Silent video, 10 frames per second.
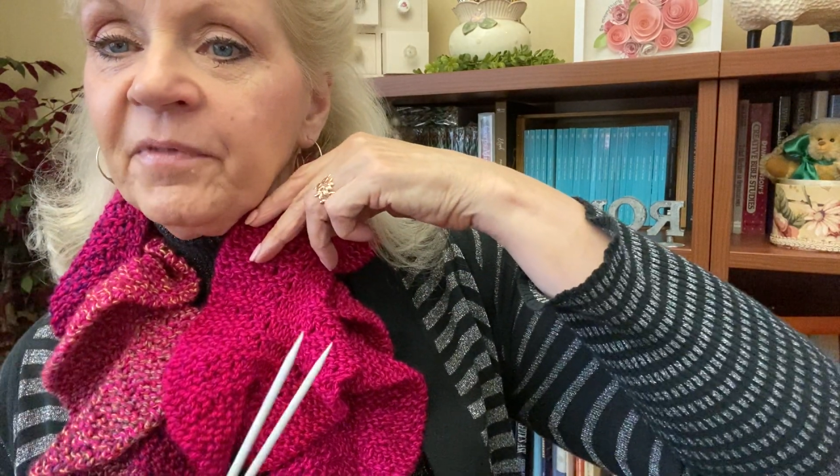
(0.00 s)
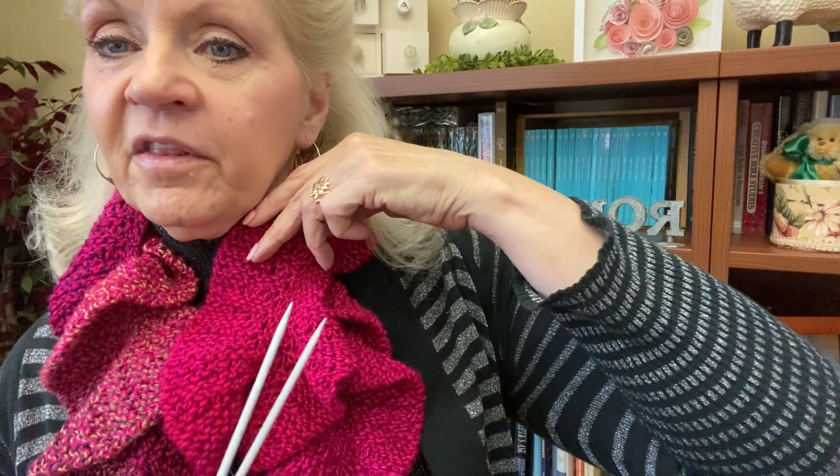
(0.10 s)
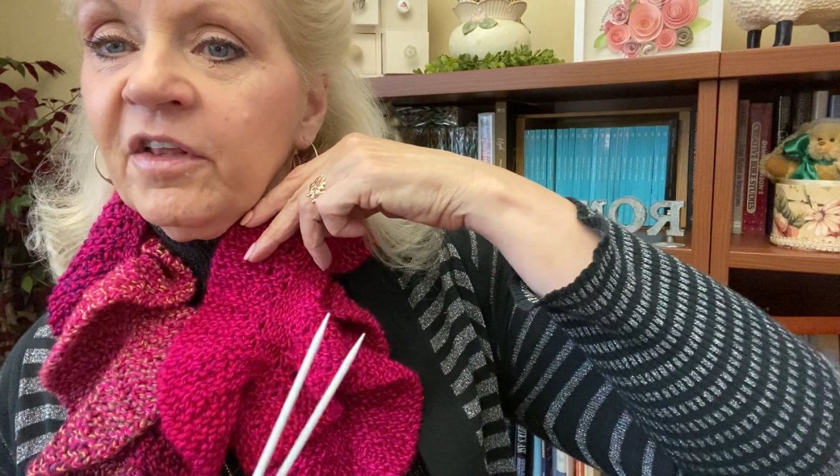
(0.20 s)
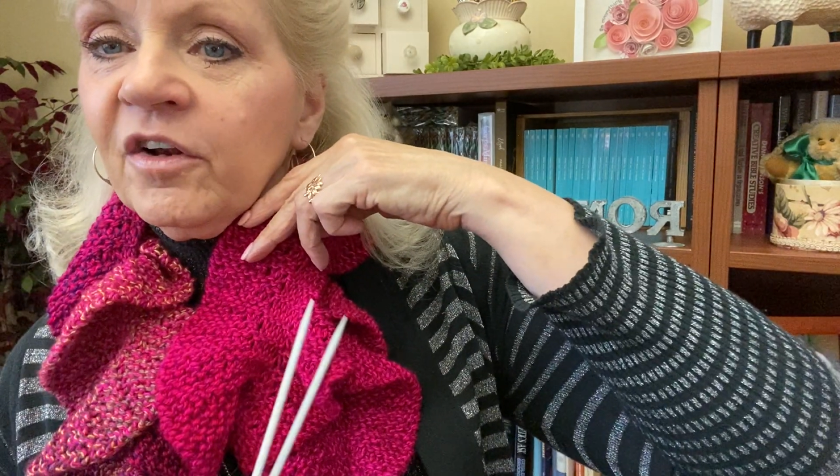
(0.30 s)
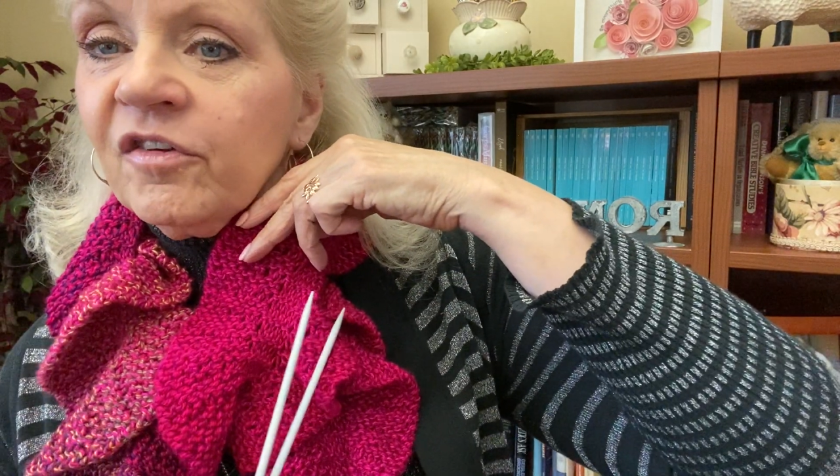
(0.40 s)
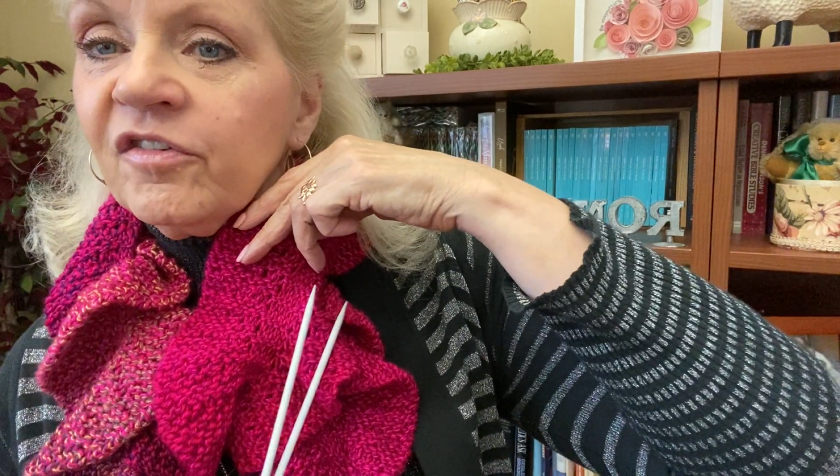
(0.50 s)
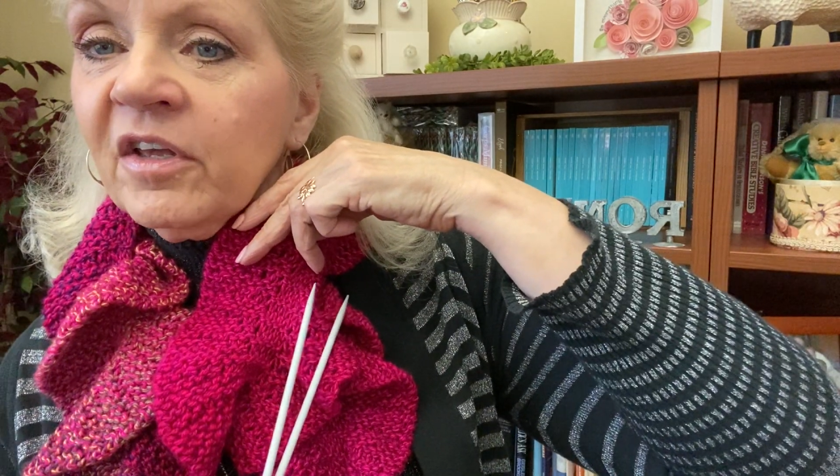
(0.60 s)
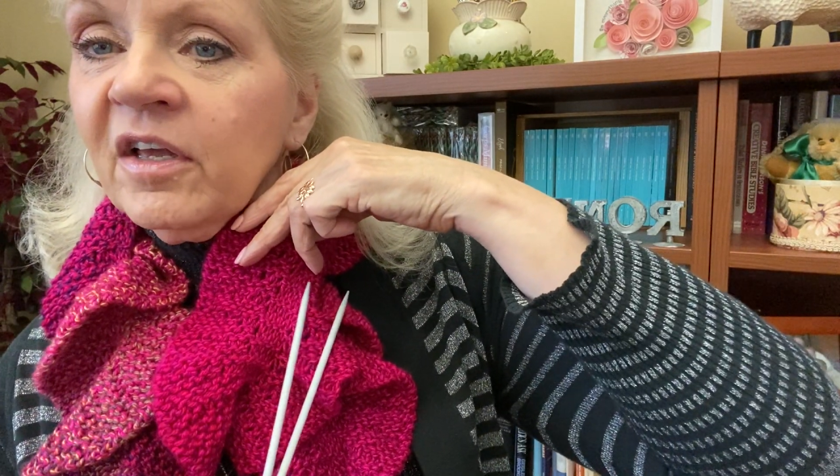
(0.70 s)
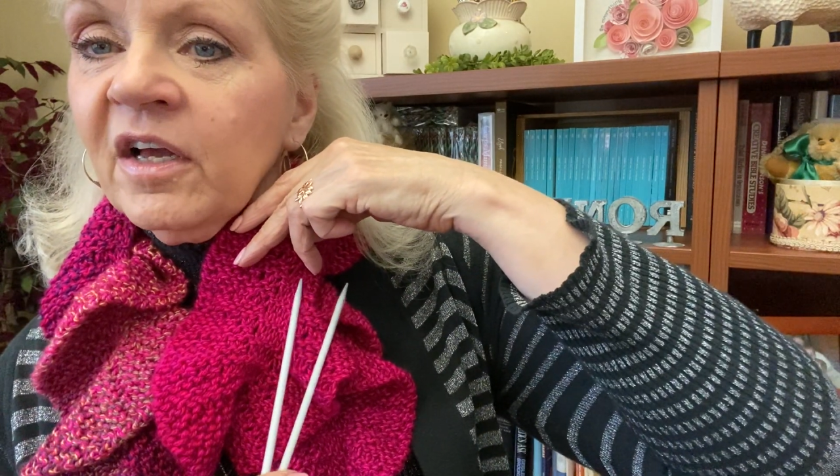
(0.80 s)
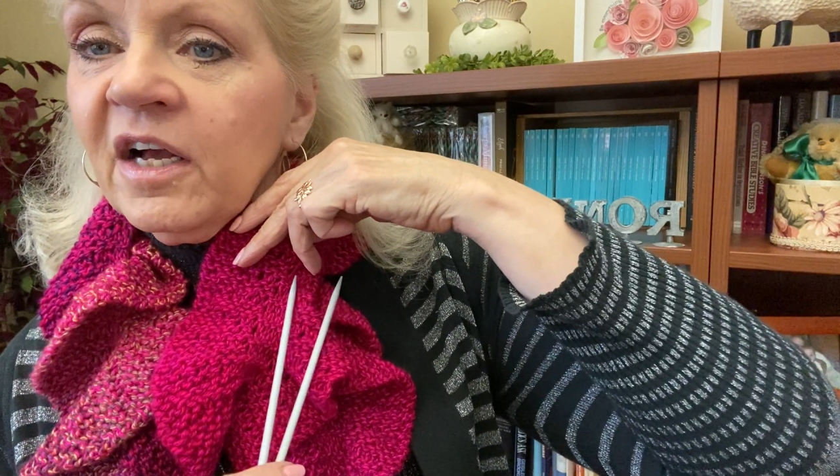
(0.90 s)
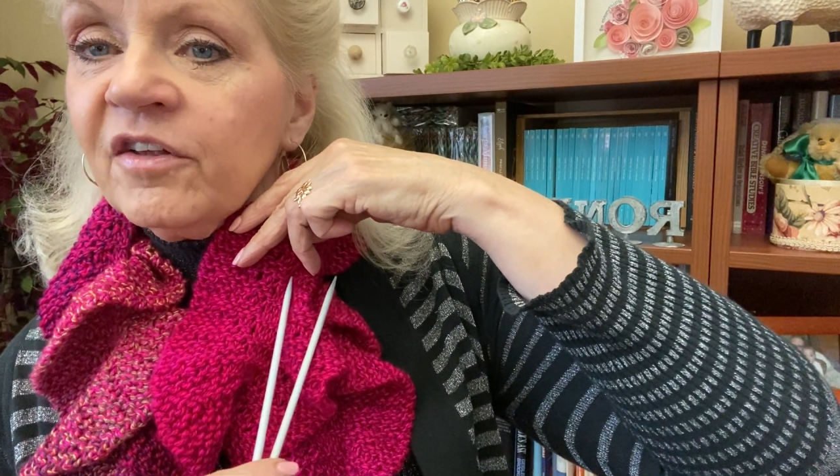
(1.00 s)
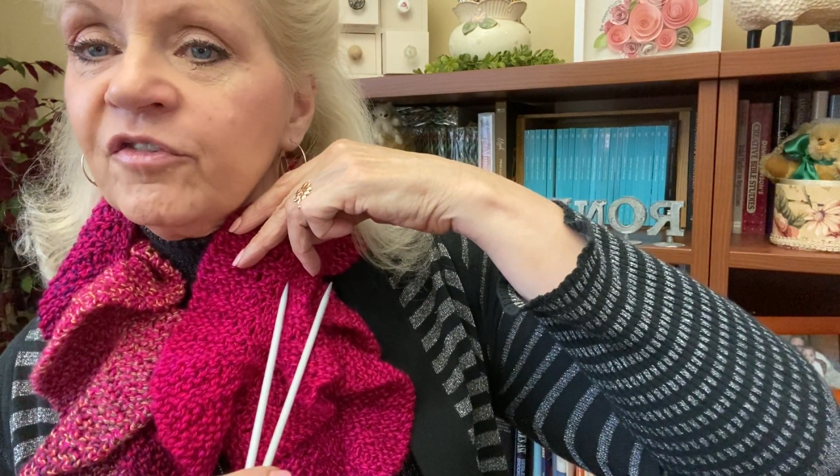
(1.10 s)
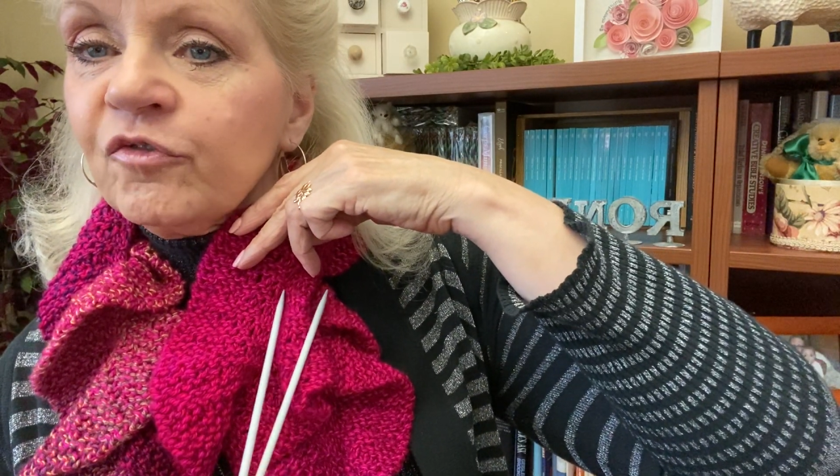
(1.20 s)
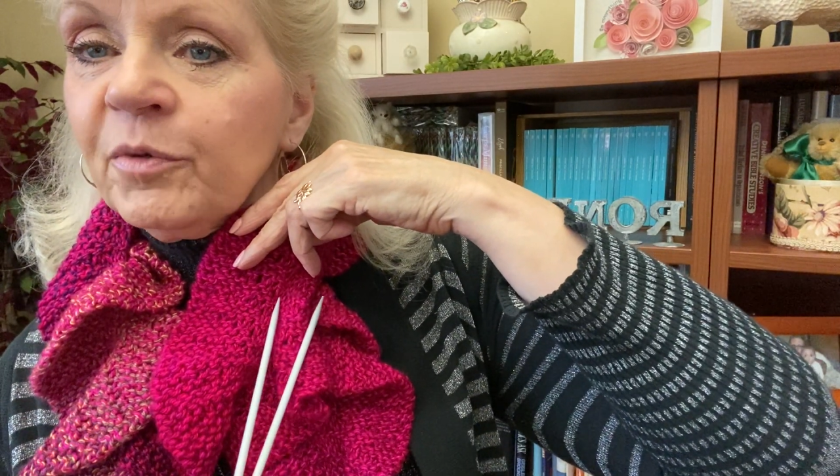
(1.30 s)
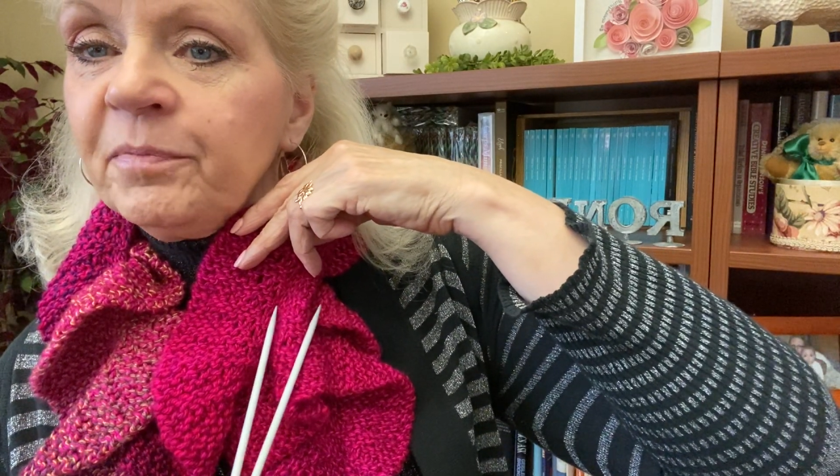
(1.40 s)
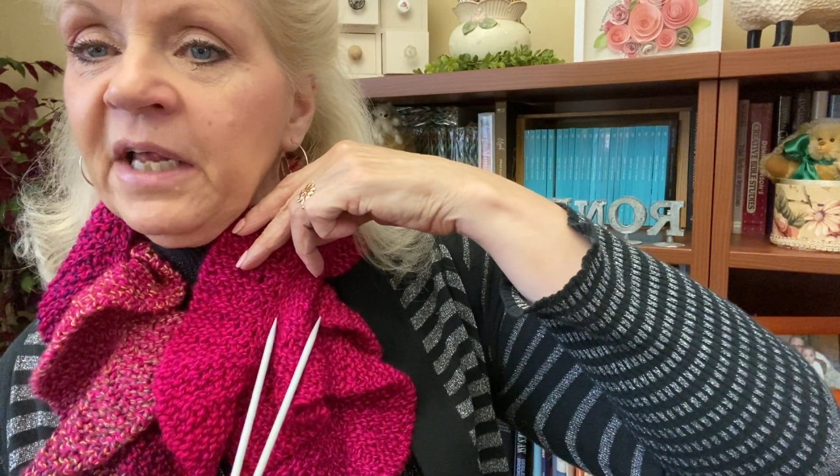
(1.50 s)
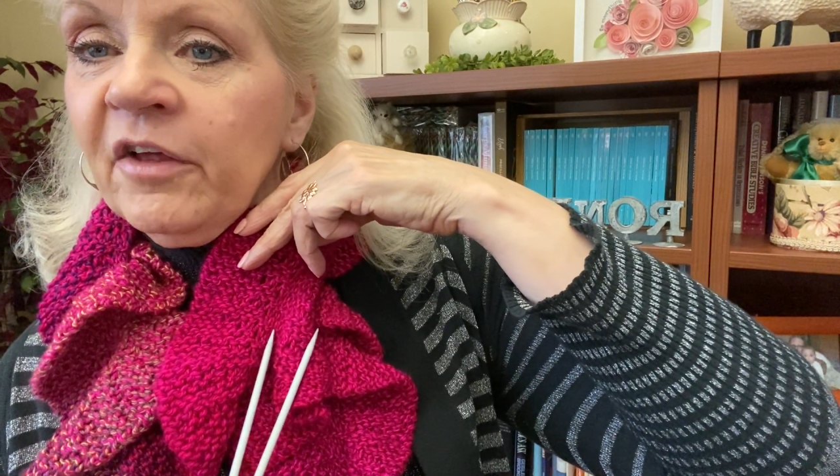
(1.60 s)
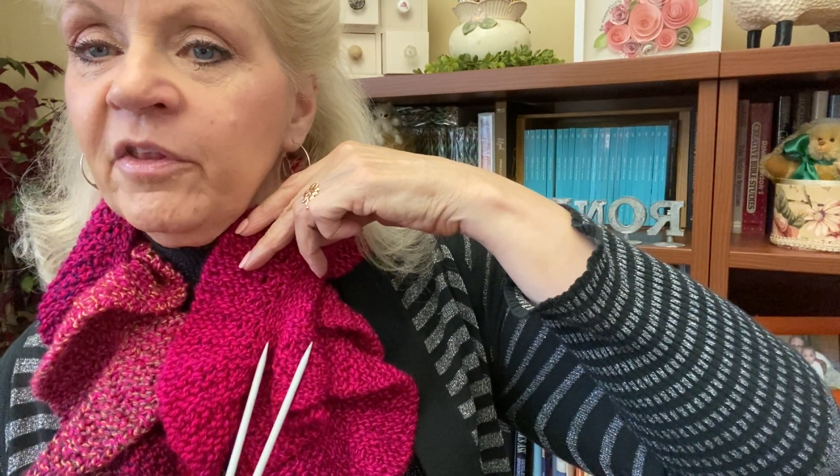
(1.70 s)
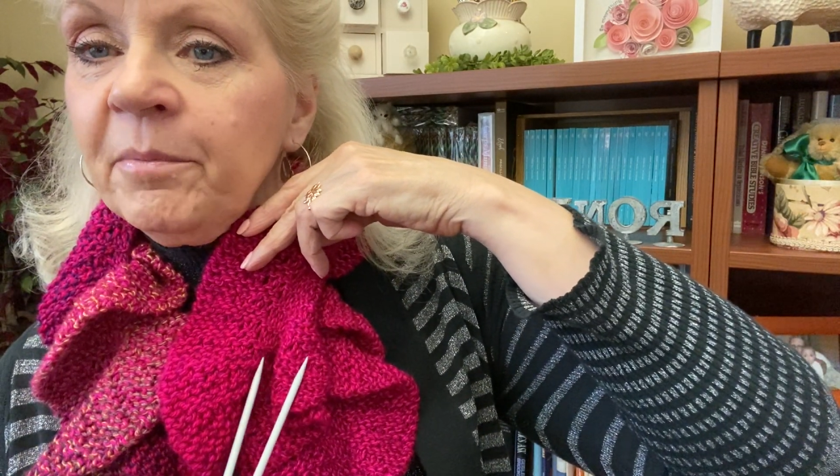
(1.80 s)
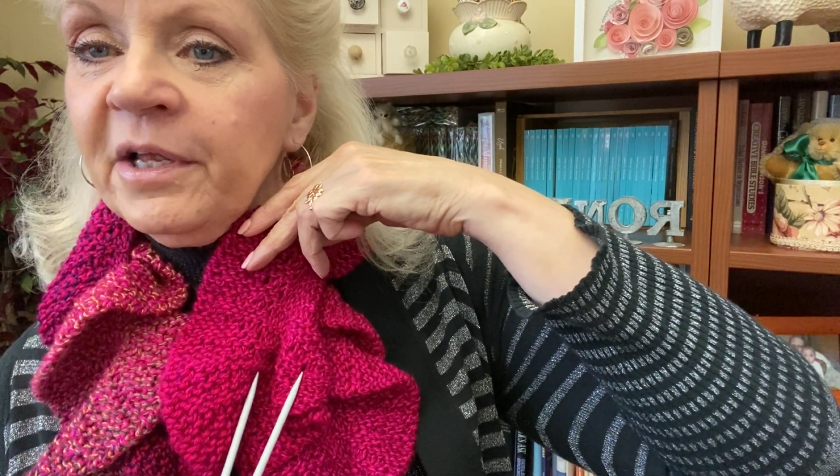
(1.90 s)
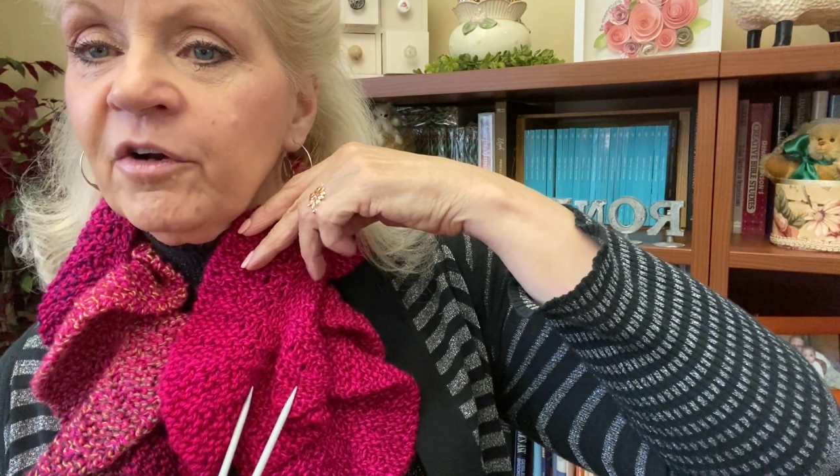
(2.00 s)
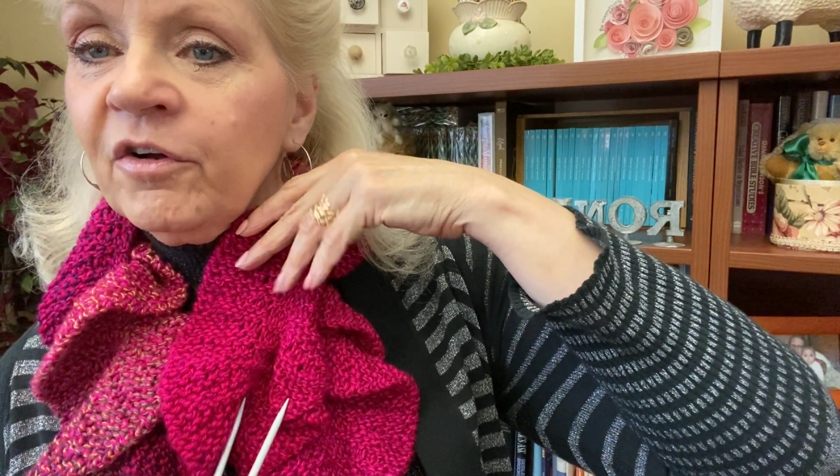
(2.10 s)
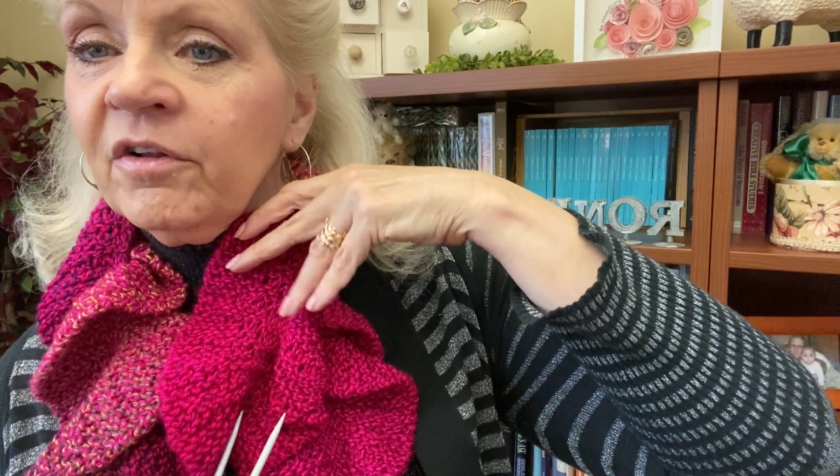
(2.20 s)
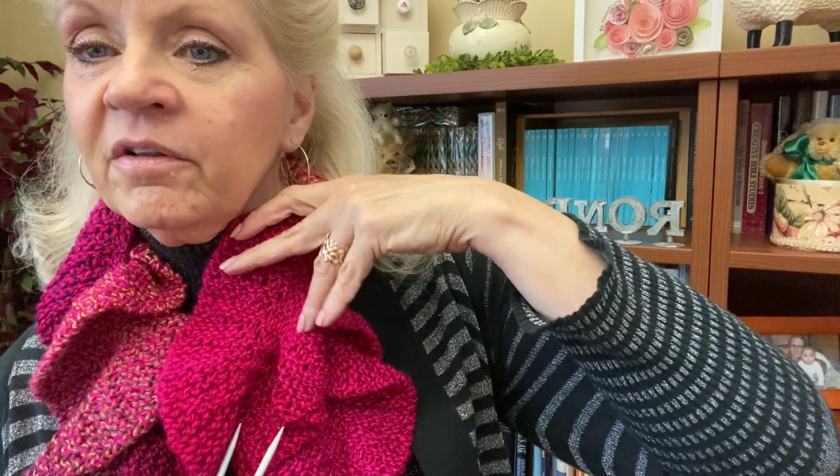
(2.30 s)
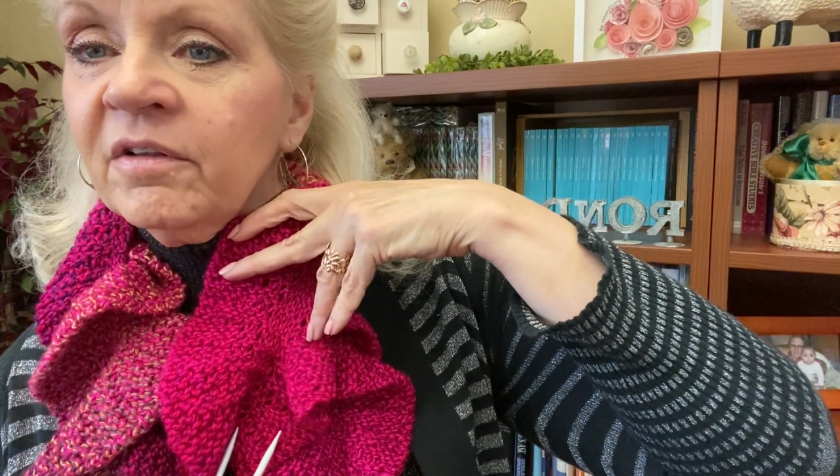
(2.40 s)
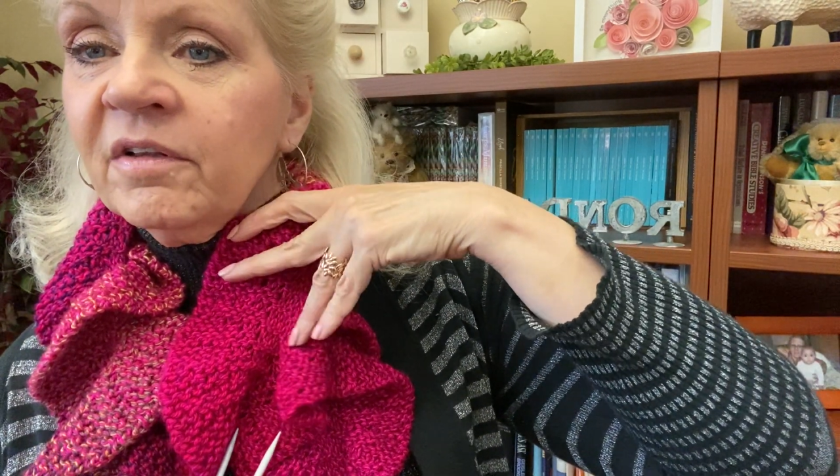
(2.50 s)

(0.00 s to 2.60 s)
There's a strip down the middle